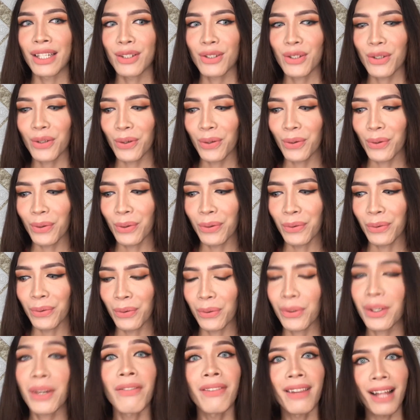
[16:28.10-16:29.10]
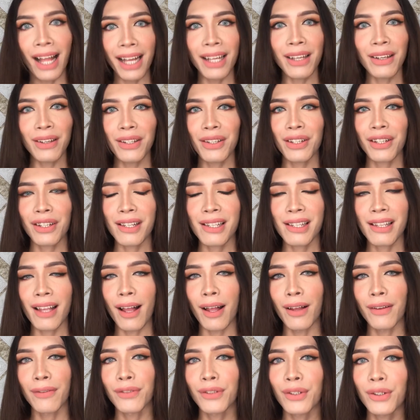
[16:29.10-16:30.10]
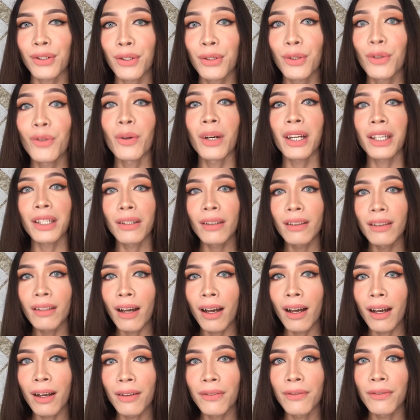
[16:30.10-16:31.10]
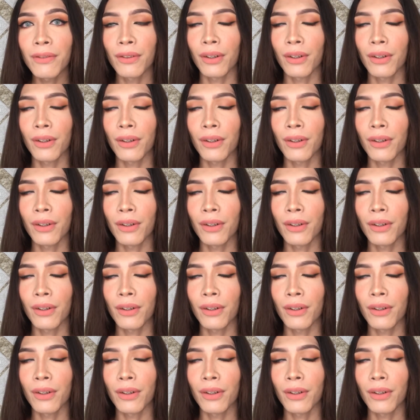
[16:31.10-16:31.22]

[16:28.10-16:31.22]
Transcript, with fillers: to reflect on yourself, to do what you love,